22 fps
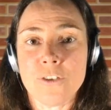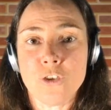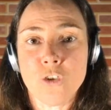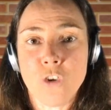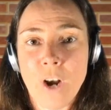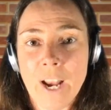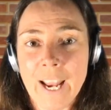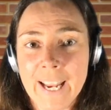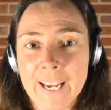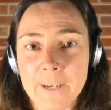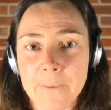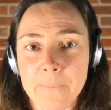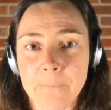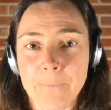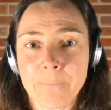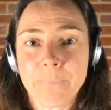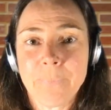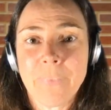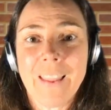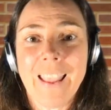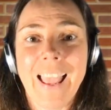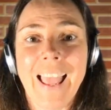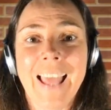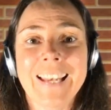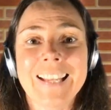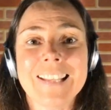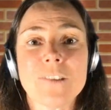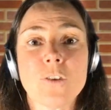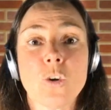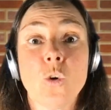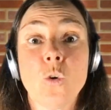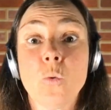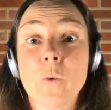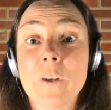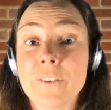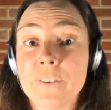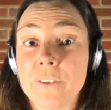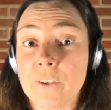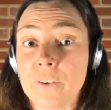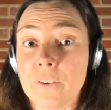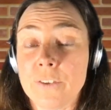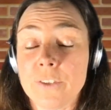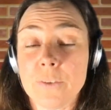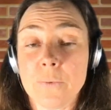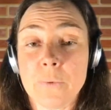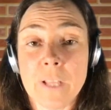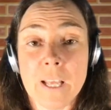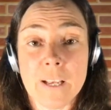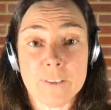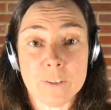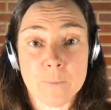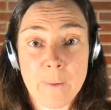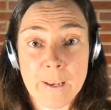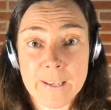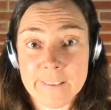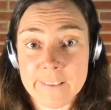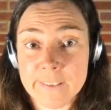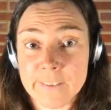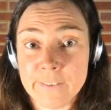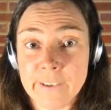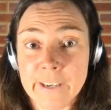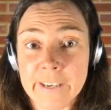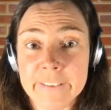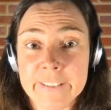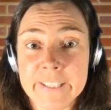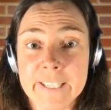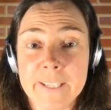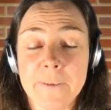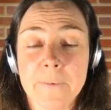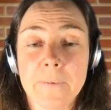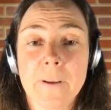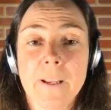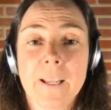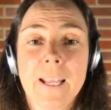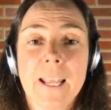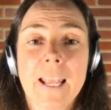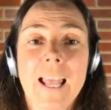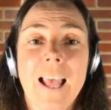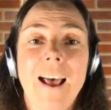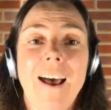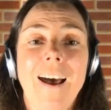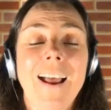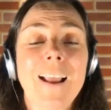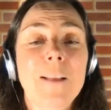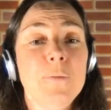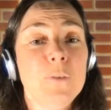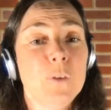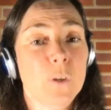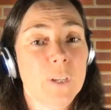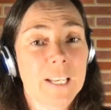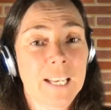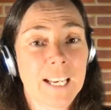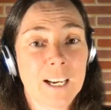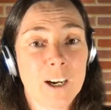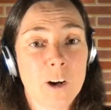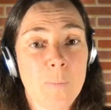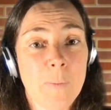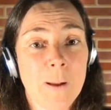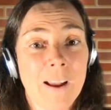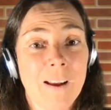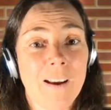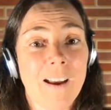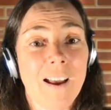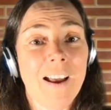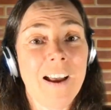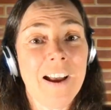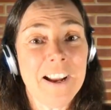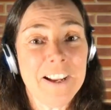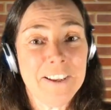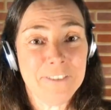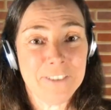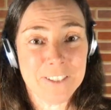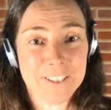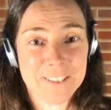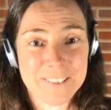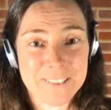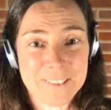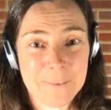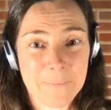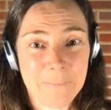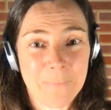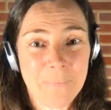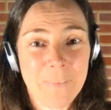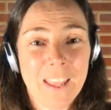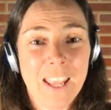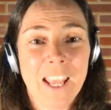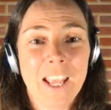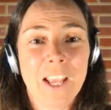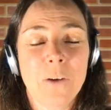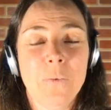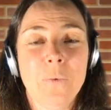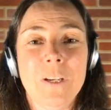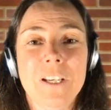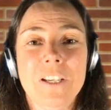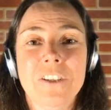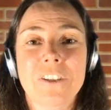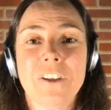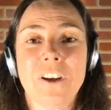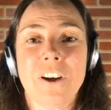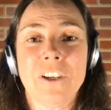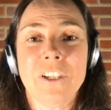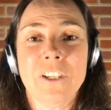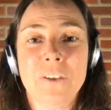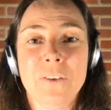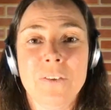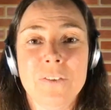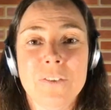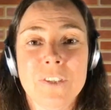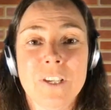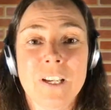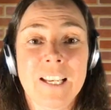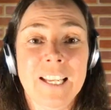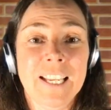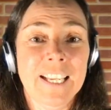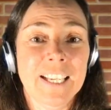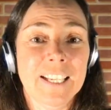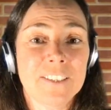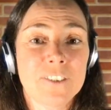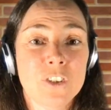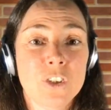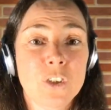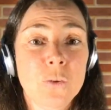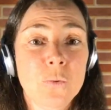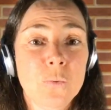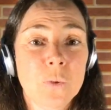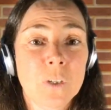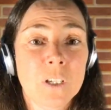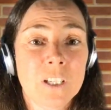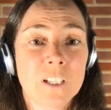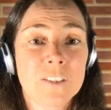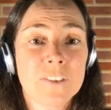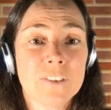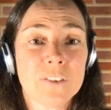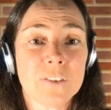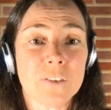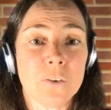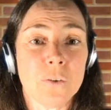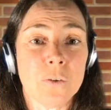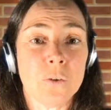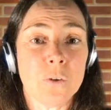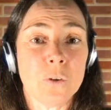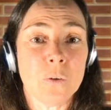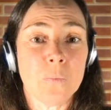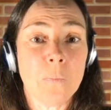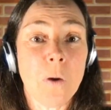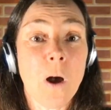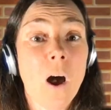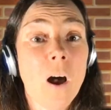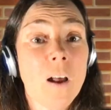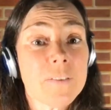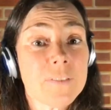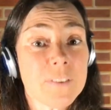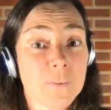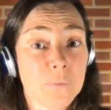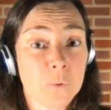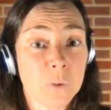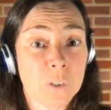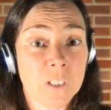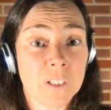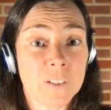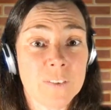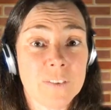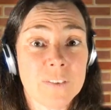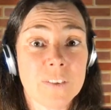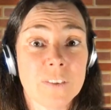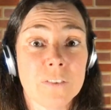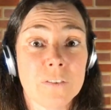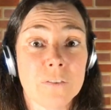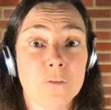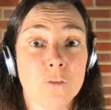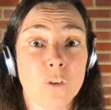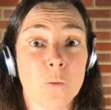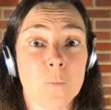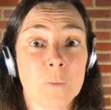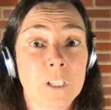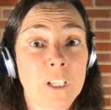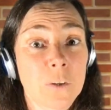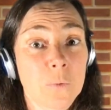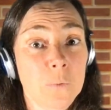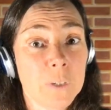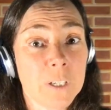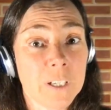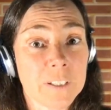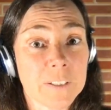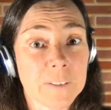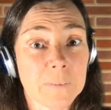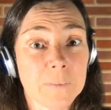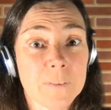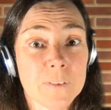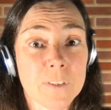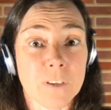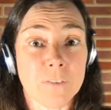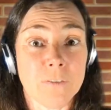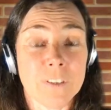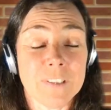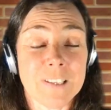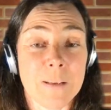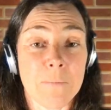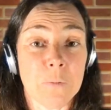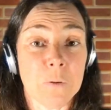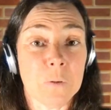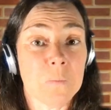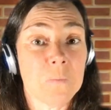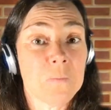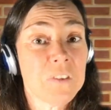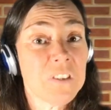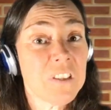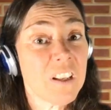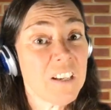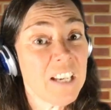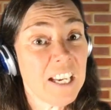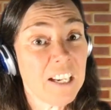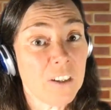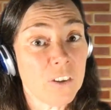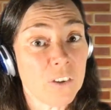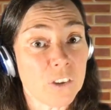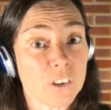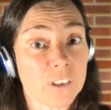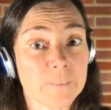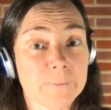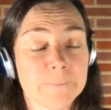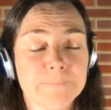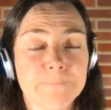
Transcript: train. And it's always used without spaces around it. I'm talking here about hyphens, which are used to link two words or parts of words to form a new word. So, for example, son-in-law.